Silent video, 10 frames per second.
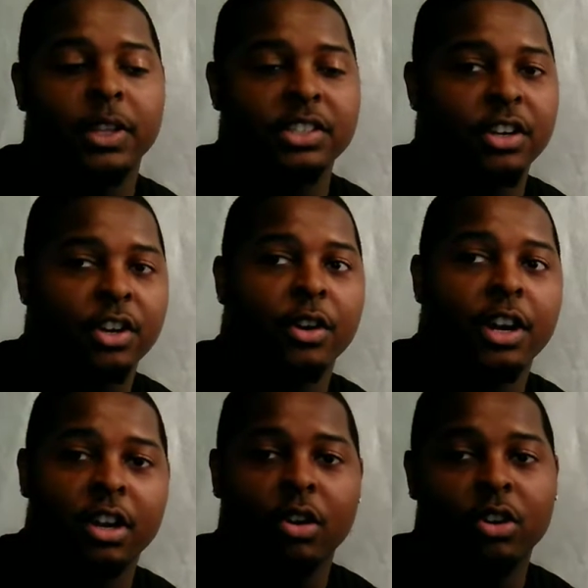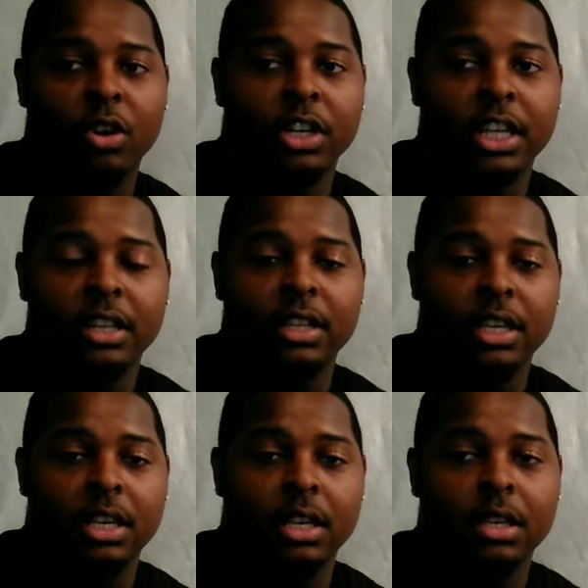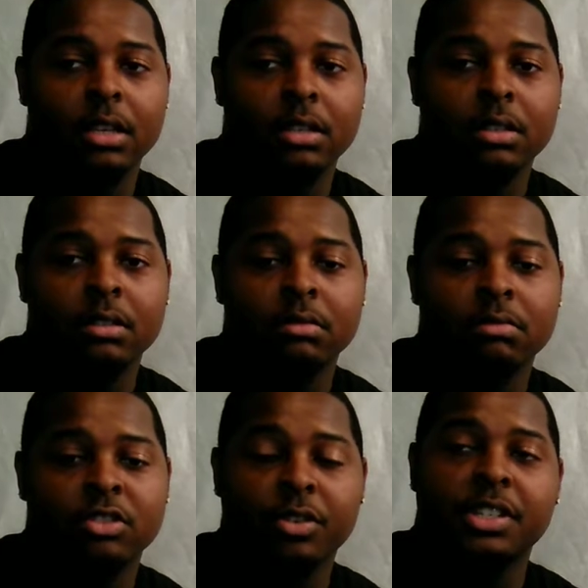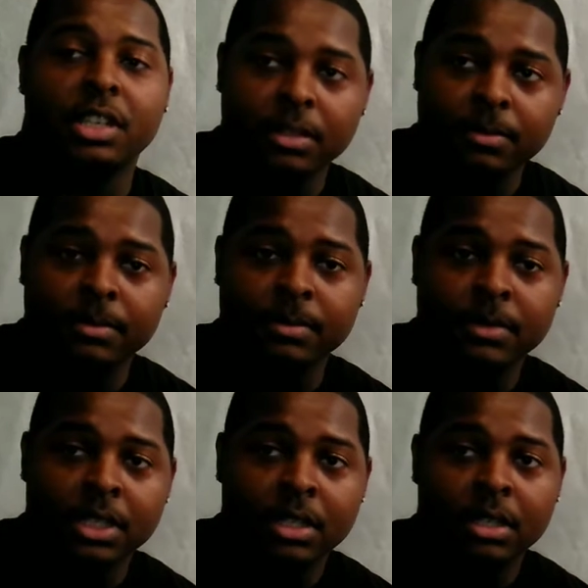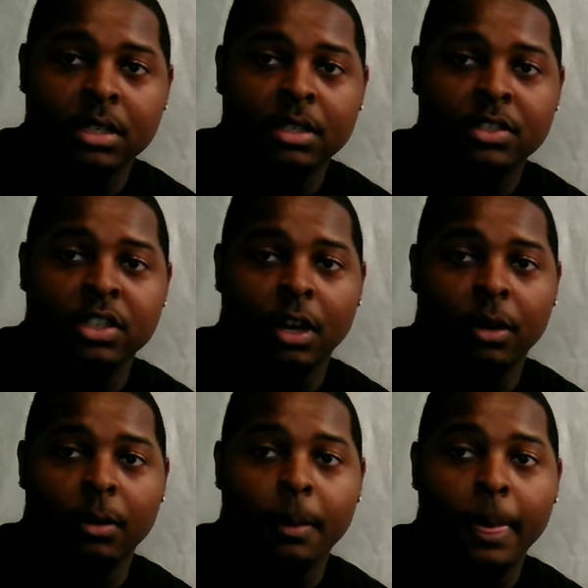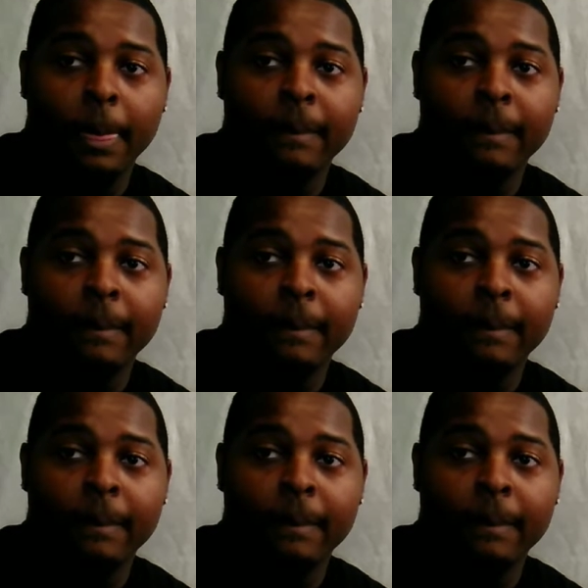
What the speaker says: things that are current going on in the street scene. So,